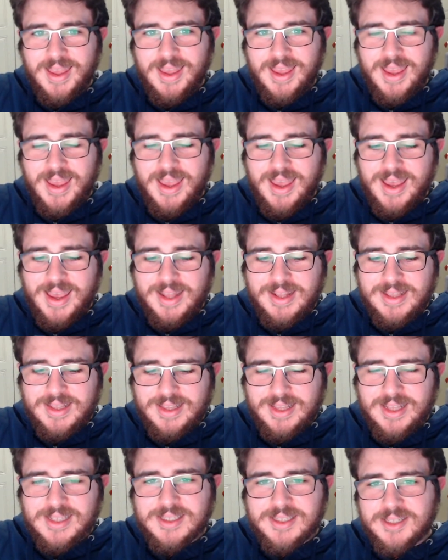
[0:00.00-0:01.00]
And
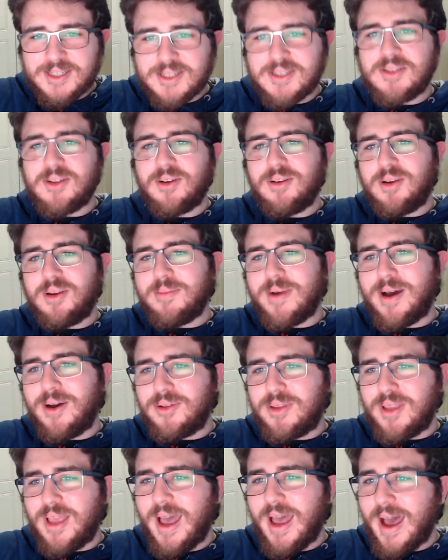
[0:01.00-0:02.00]
let's just talk
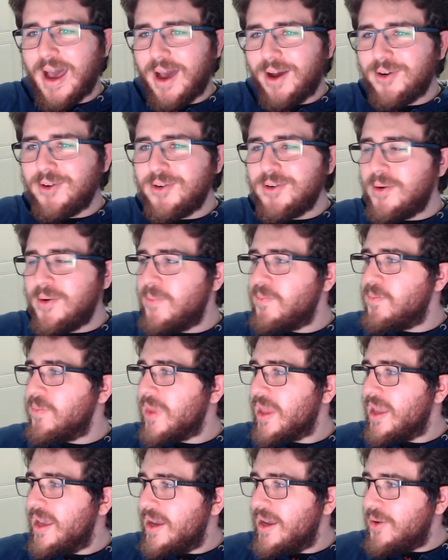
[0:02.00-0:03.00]
about how
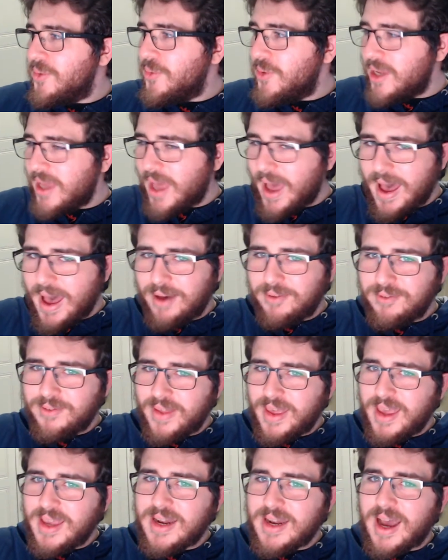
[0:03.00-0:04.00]
we have
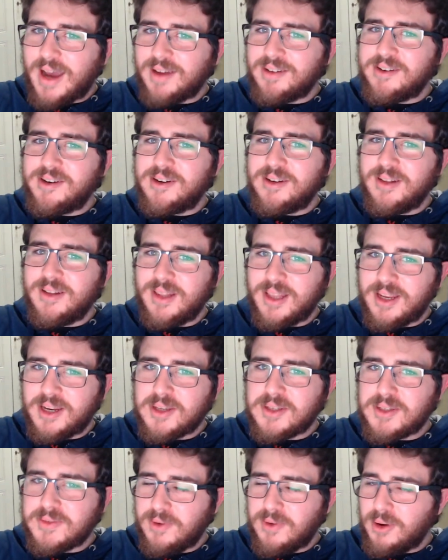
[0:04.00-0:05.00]
another
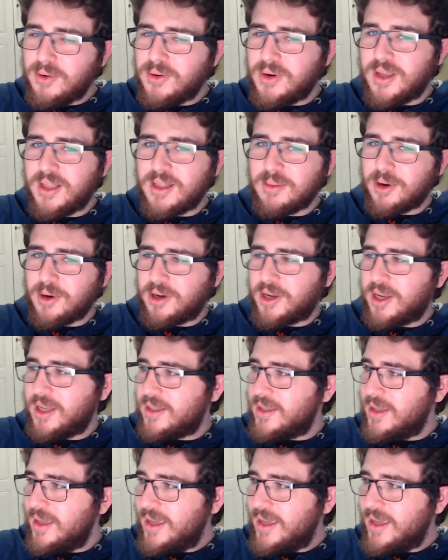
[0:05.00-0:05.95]
Linux phone in the market.